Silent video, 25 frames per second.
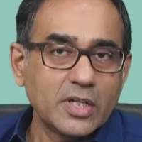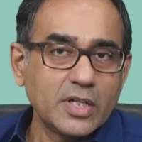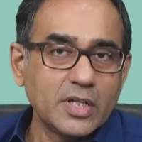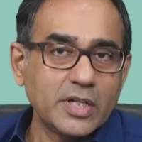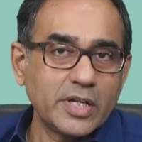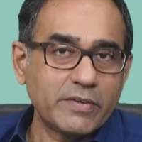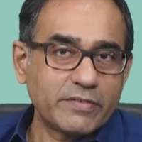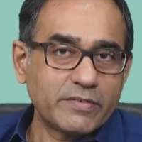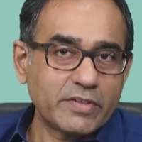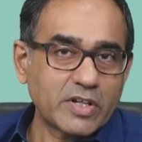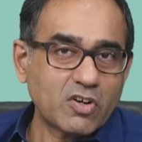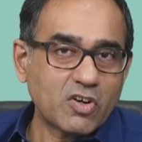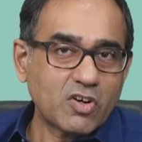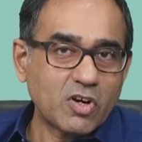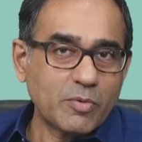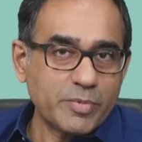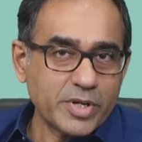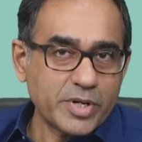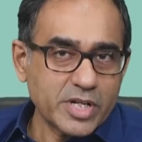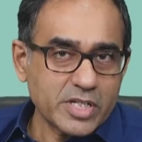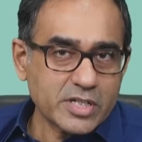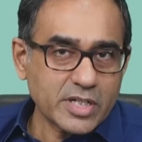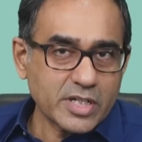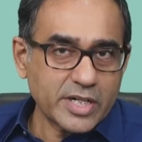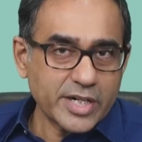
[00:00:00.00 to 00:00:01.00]
And if the government
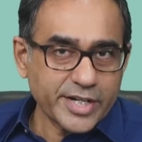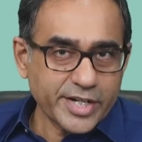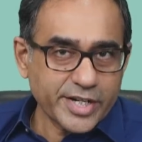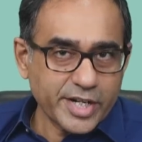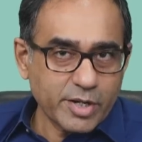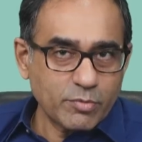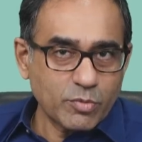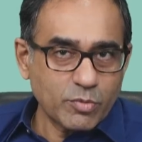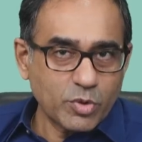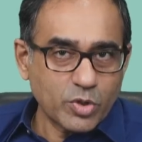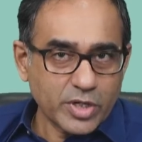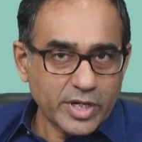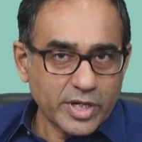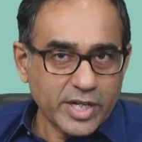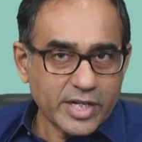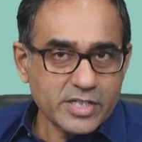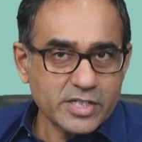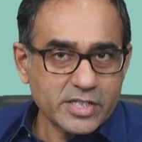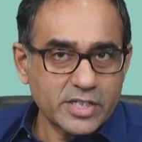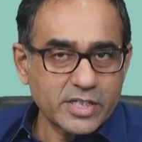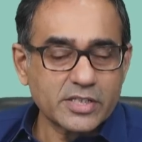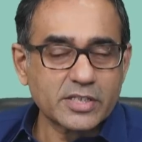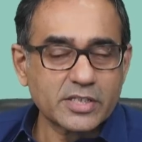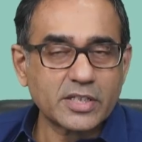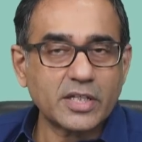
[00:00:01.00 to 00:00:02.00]
is collecting more
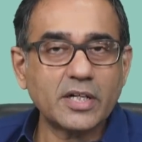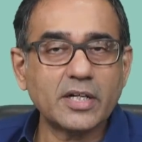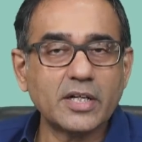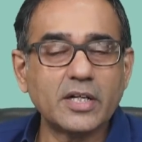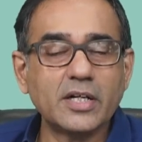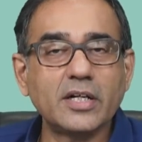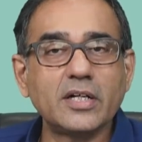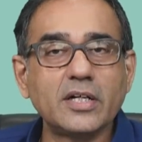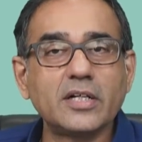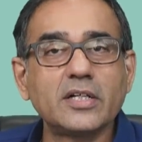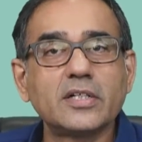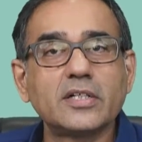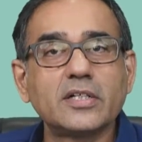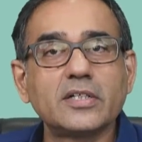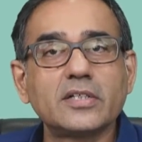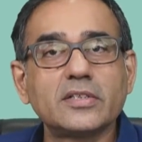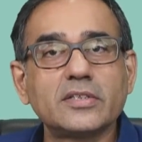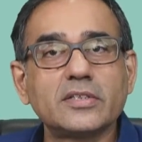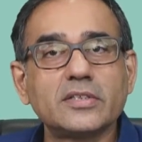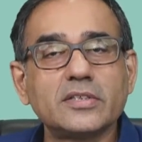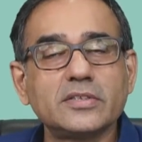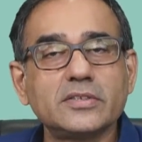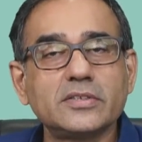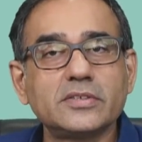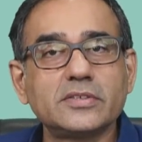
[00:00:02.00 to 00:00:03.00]
taxes,
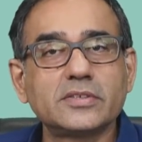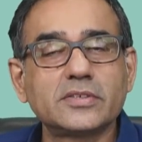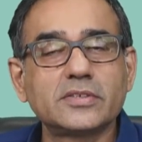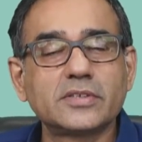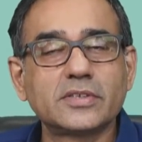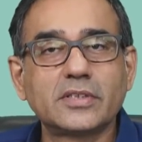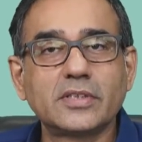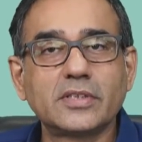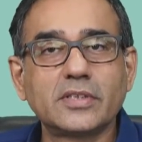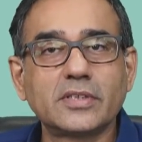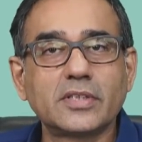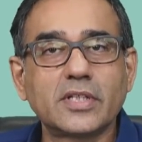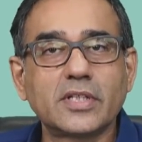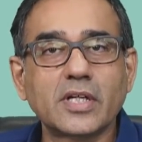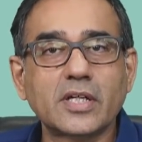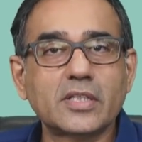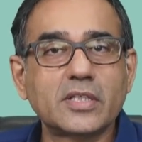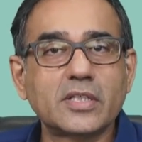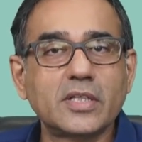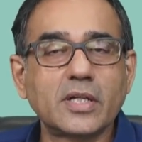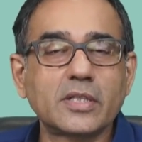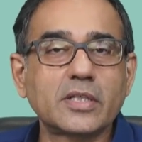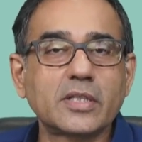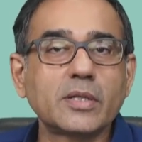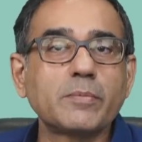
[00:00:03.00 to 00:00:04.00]

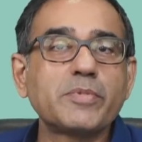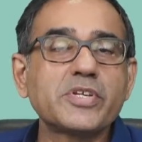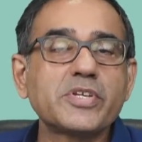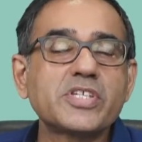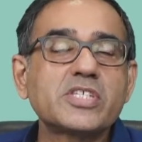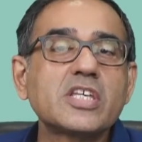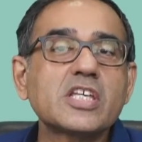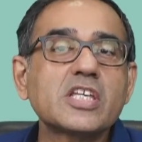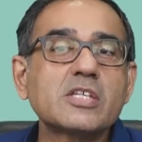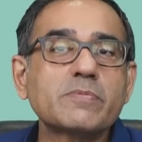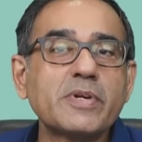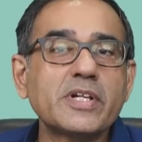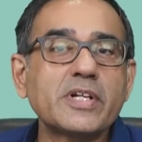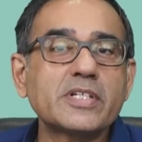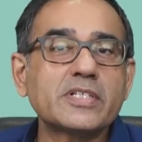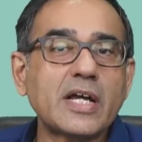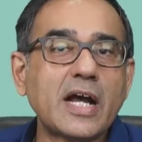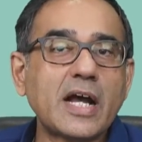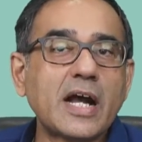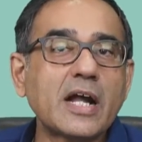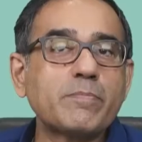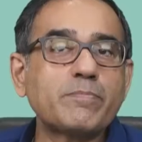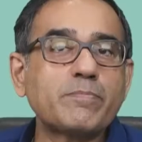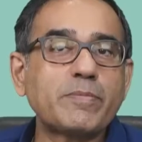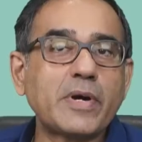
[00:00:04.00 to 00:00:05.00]
the businessmen
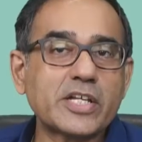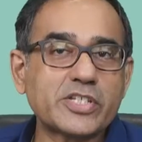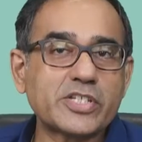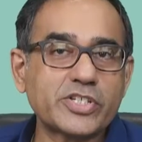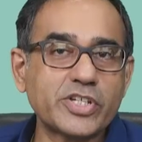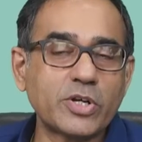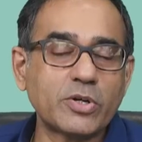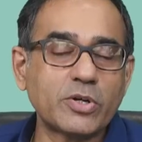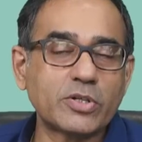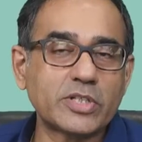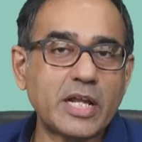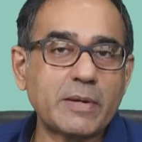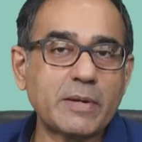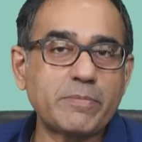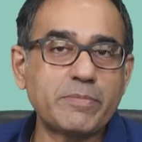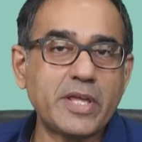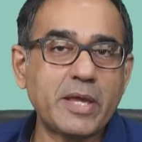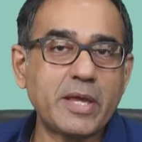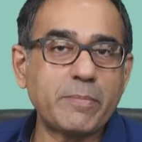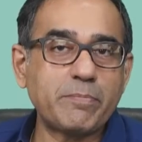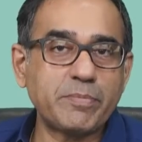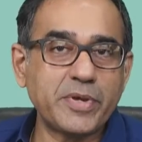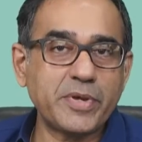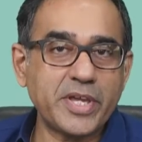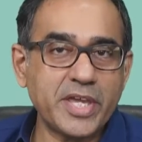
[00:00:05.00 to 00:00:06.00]
are passing on that, they
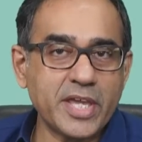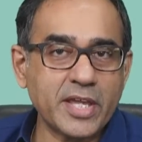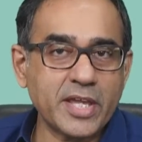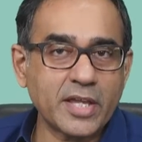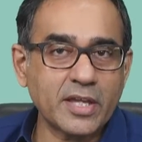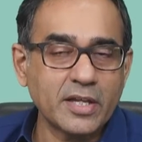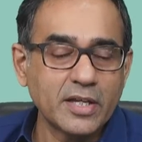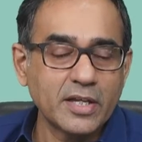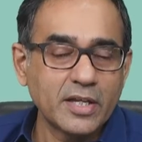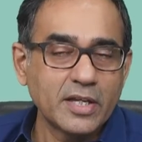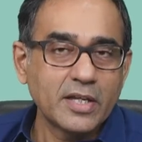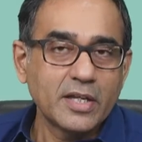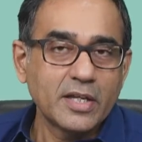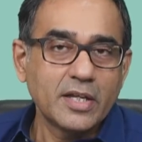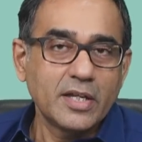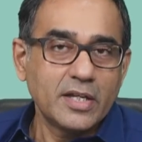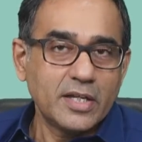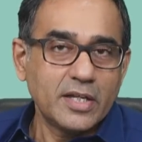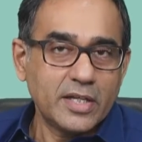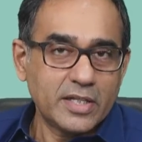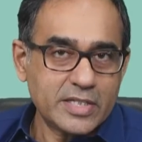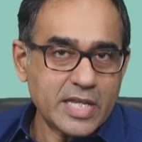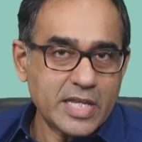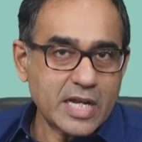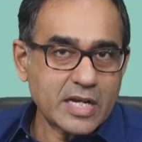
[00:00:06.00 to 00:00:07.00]
are paying
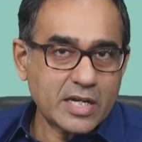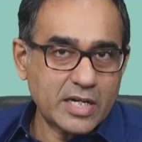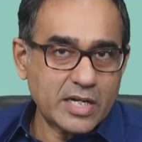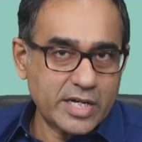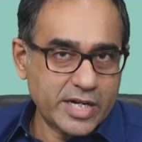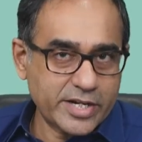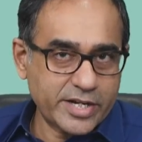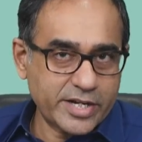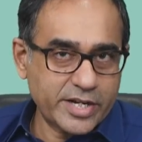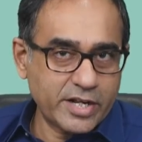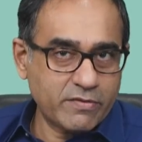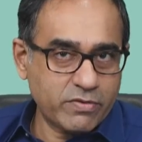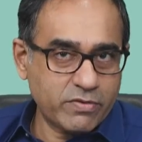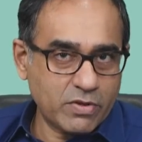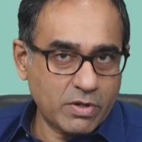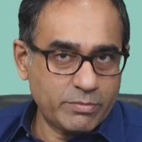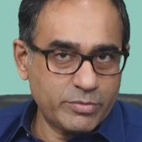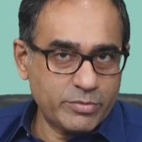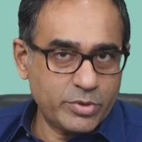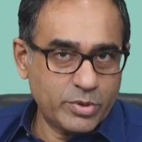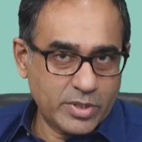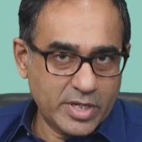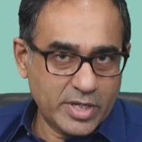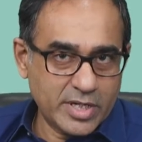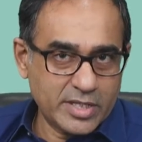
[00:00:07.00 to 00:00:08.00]
and they are collecting from
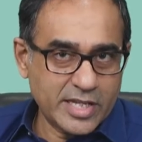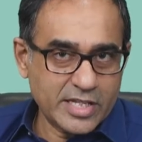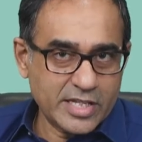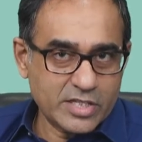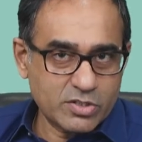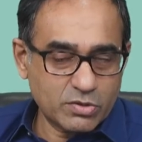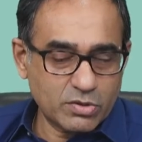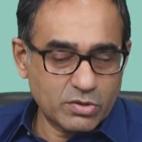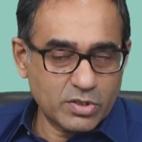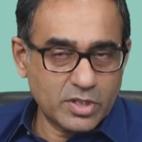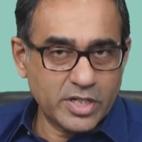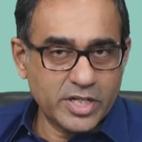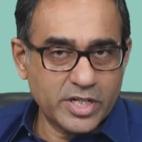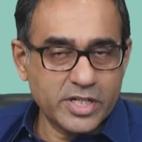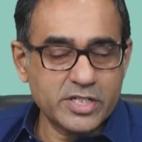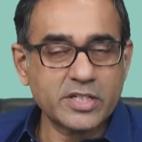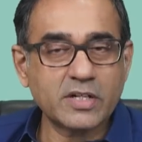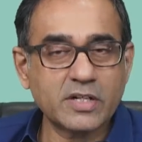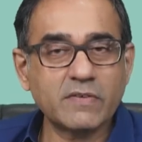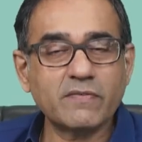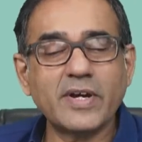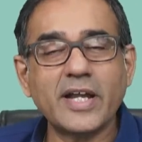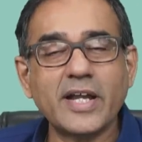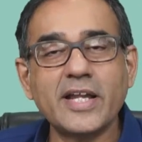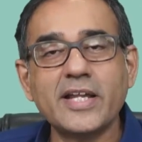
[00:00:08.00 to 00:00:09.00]
you. And that's the
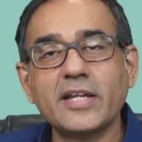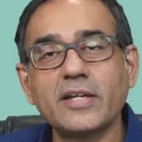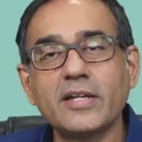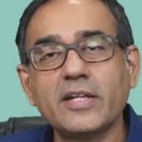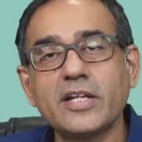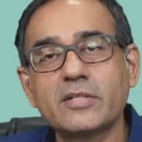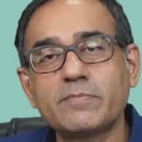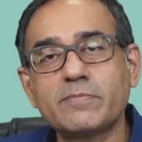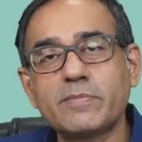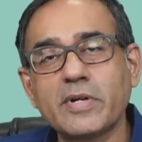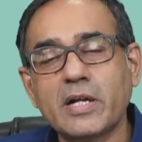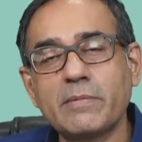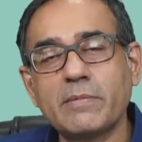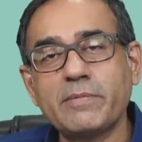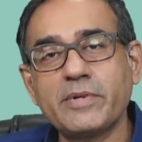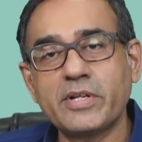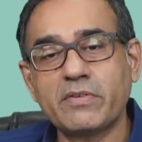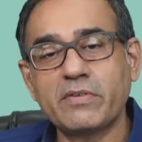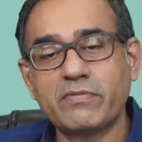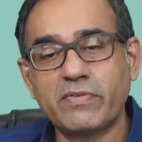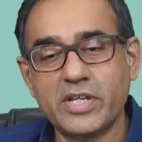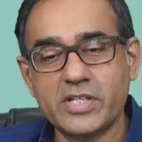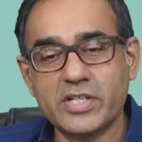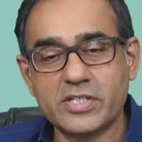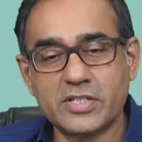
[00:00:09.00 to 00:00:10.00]
reason why it's becoming
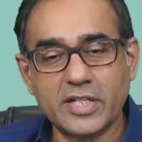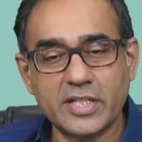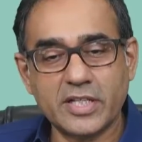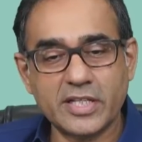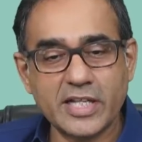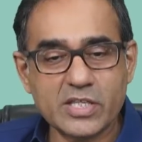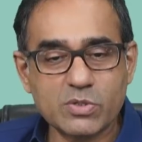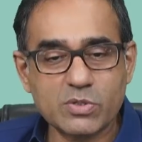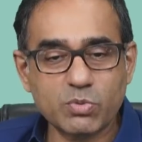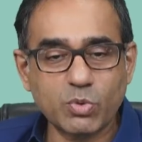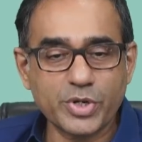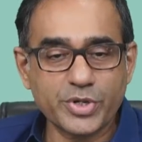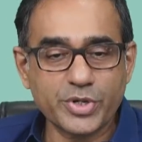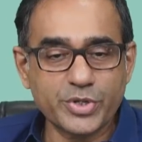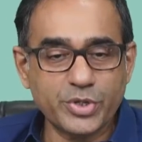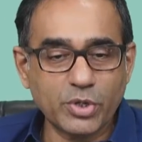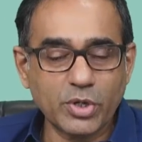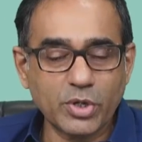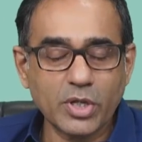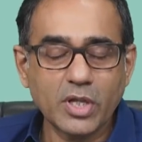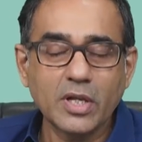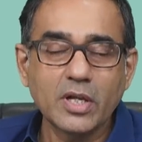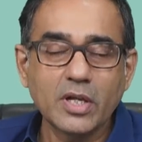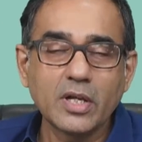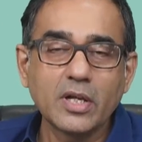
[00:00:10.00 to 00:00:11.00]
inflationary. That's what
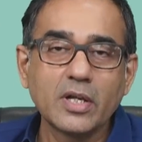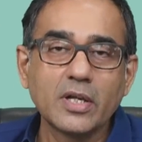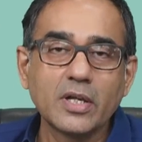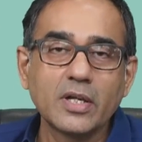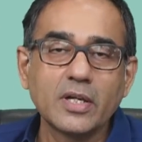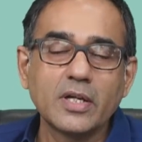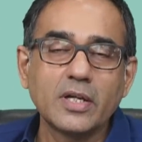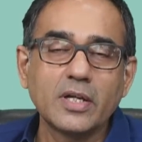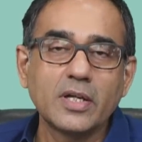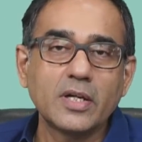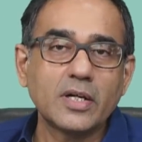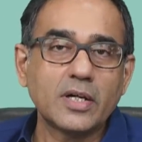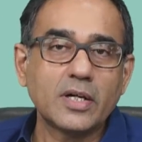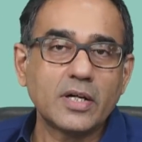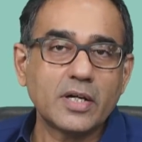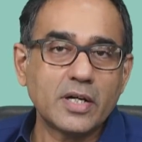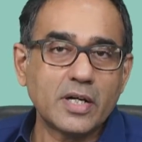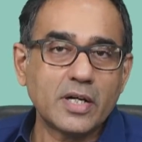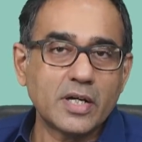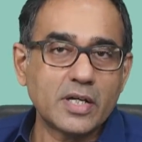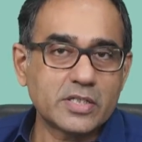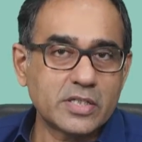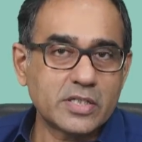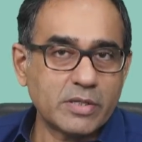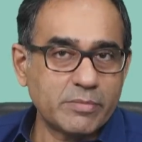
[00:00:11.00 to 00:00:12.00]
your
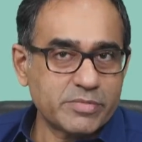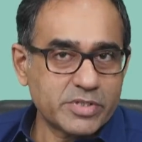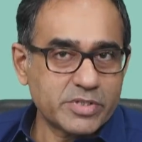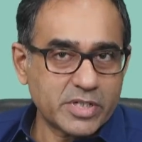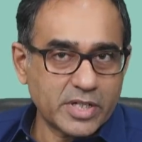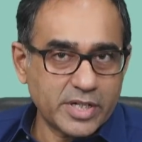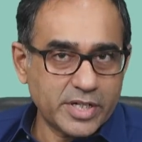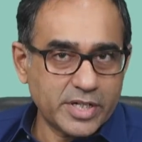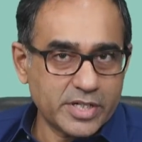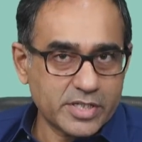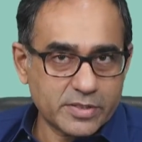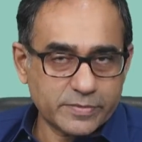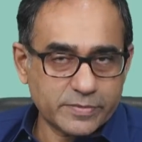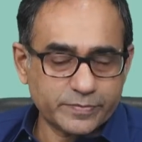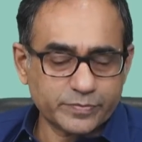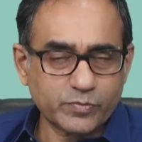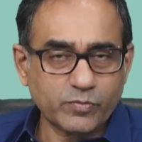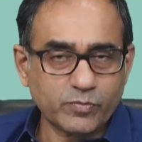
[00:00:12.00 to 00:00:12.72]
assumption is.